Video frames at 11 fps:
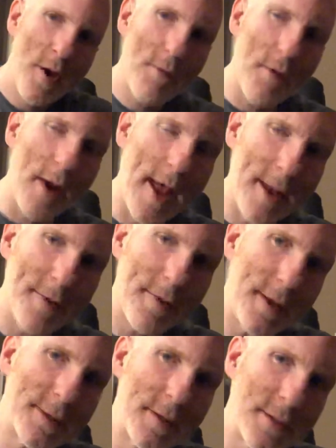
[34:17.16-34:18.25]
for
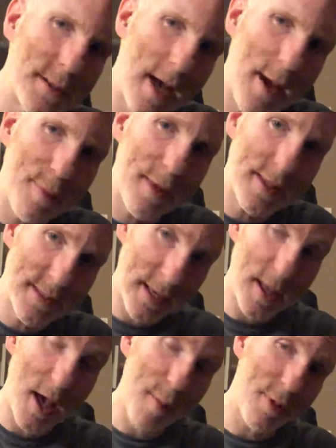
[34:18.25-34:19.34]
handling sociopathy and
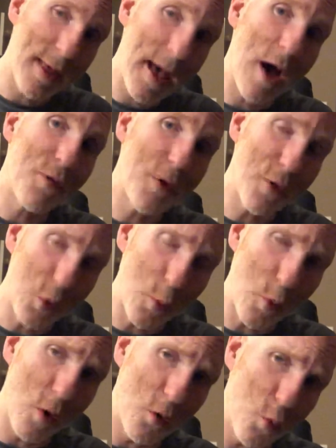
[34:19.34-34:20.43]
psychopathy out there in the
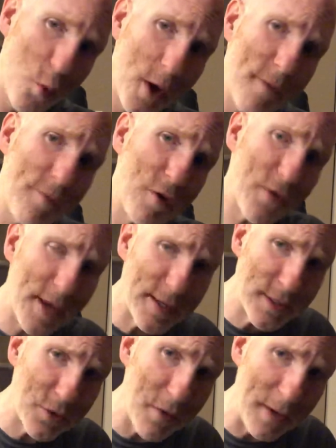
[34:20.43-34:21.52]
world, one of two
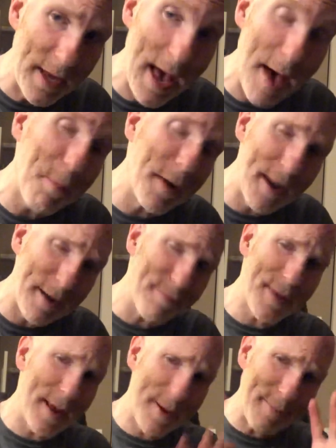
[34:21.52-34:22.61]
things is going to happen.
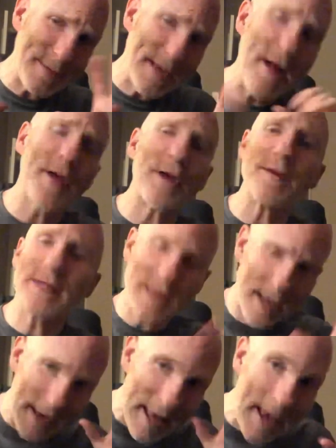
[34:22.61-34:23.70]
I'm telling you, it's
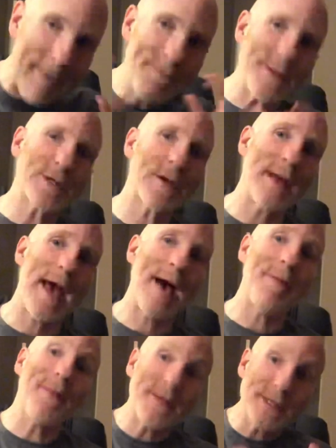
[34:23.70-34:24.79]
not if that's going to
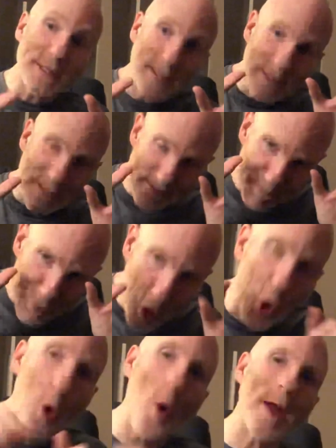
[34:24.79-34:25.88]
happen. This is
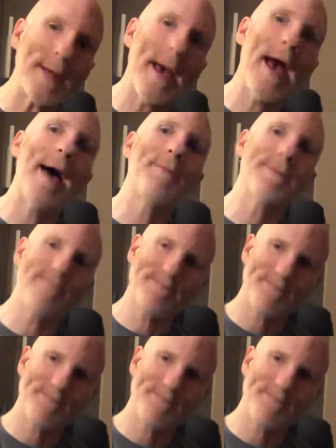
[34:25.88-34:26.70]
going to happen.